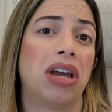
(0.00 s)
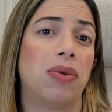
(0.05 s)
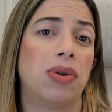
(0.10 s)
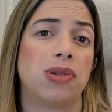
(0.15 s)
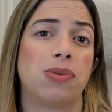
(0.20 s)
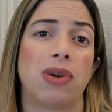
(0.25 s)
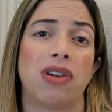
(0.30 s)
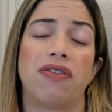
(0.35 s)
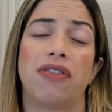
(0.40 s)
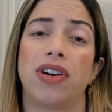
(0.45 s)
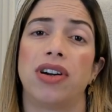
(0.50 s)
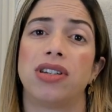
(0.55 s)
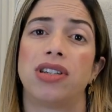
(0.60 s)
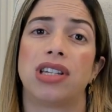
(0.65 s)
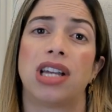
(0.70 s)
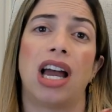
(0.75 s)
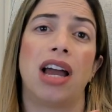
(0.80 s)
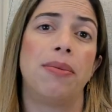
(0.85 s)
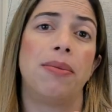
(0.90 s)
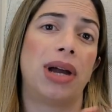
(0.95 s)
It was my
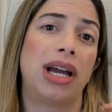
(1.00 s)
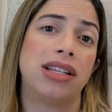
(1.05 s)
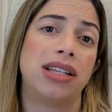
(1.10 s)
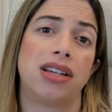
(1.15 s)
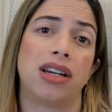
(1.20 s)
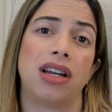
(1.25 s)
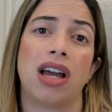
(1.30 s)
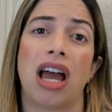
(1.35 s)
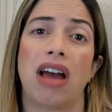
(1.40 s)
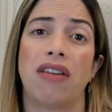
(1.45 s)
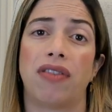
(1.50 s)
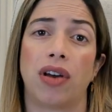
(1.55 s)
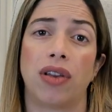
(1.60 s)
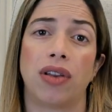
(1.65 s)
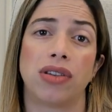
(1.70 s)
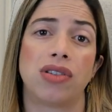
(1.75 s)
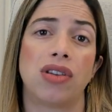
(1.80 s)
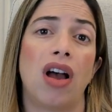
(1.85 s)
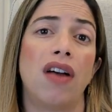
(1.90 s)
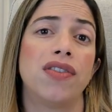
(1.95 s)
first time. I didn't have all
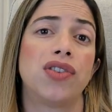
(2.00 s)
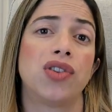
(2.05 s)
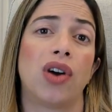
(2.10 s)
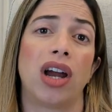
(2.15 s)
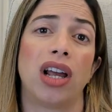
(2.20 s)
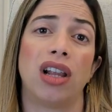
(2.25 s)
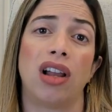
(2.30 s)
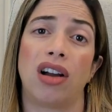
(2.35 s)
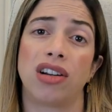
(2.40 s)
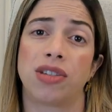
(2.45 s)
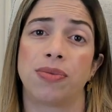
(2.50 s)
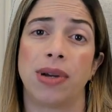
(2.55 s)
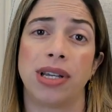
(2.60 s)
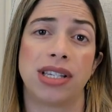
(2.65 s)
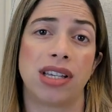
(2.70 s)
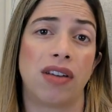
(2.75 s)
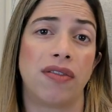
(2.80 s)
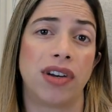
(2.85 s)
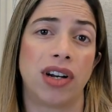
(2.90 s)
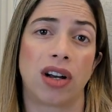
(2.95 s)
the software. I locked
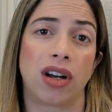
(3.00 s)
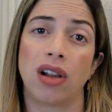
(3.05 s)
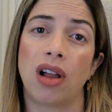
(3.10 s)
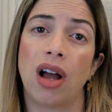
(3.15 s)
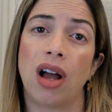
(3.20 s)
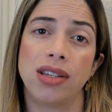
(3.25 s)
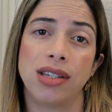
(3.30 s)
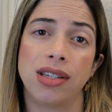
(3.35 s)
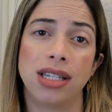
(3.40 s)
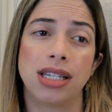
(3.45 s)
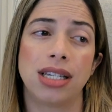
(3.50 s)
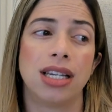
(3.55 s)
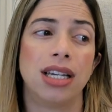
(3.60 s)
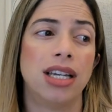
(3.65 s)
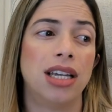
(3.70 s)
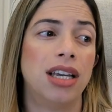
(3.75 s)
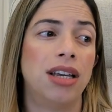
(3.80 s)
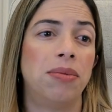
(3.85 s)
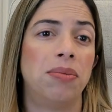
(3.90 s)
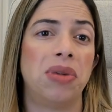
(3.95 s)
myself in a closet
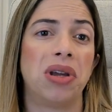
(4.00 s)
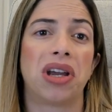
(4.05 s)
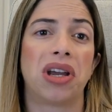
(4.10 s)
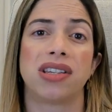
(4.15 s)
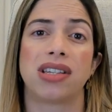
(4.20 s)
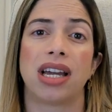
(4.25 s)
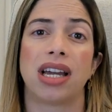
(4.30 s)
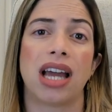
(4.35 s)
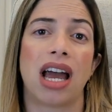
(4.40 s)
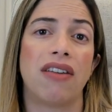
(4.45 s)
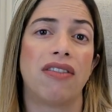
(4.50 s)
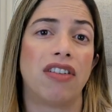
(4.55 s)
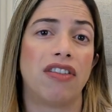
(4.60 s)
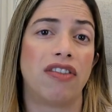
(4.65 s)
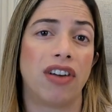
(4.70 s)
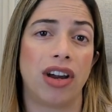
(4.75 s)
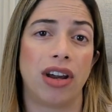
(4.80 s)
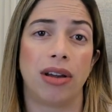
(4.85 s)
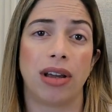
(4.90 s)
because I had a